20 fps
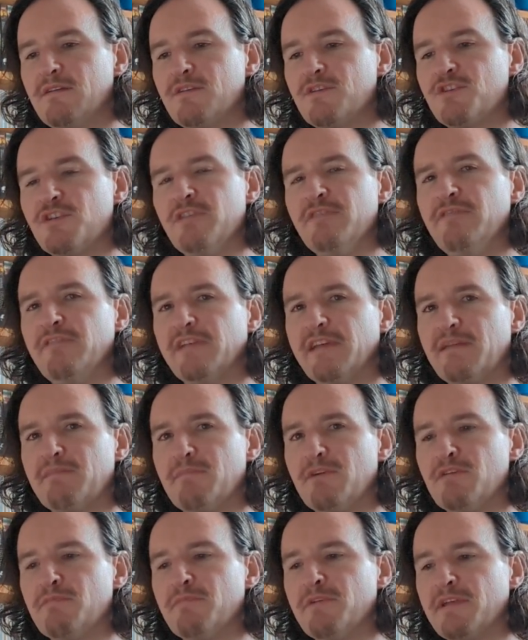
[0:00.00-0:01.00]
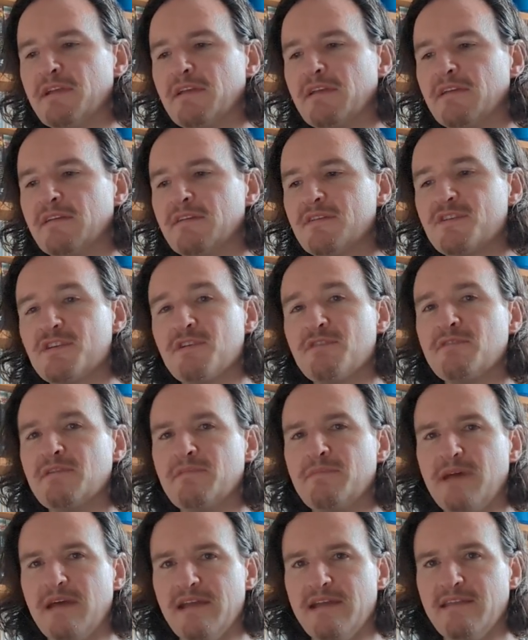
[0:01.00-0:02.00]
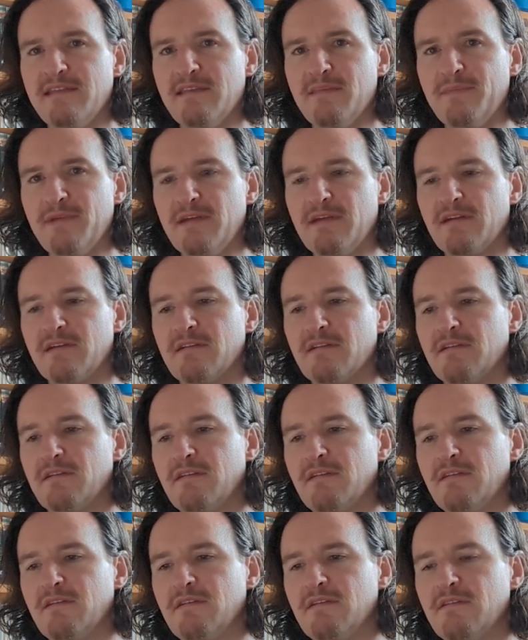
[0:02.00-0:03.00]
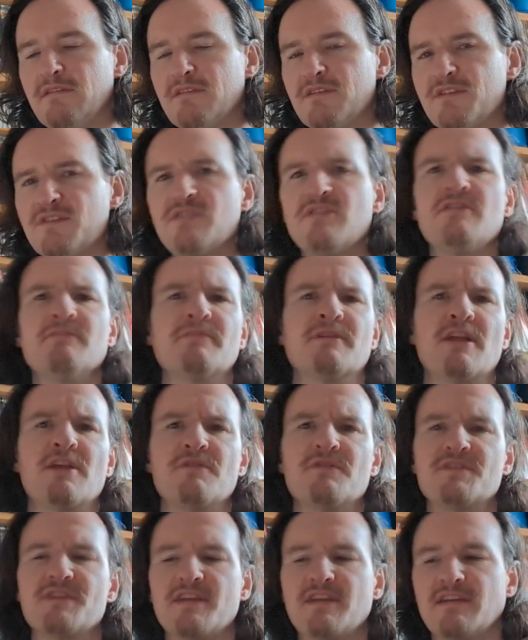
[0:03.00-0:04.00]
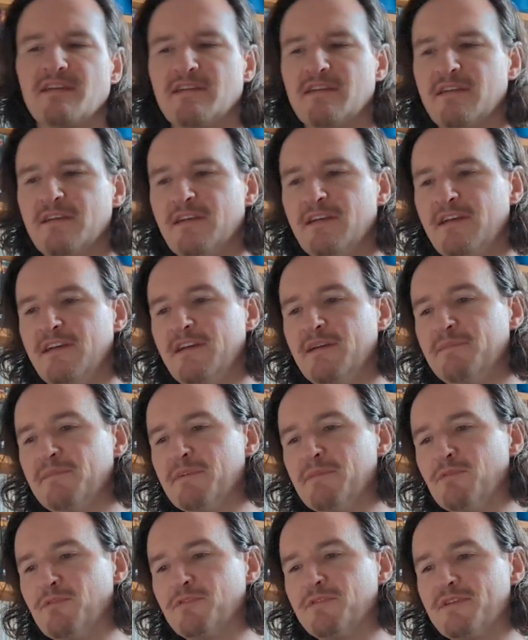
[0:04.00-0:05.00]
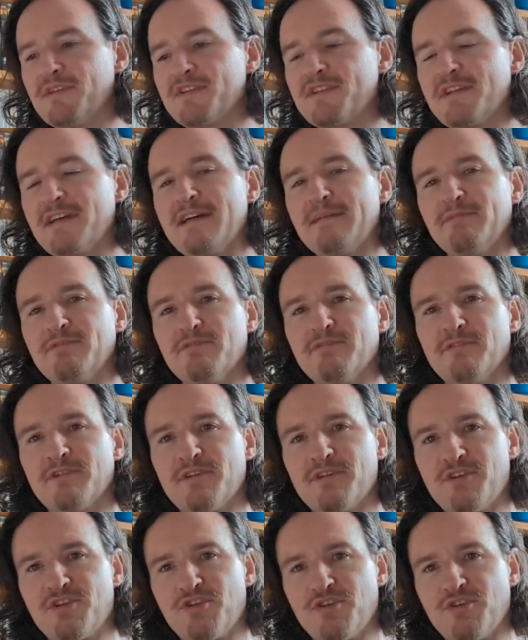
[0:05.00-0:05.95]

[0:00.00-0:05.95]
Shuffling and murmuring sounded behind the pair. "Stop grousing," Promotus snapped over his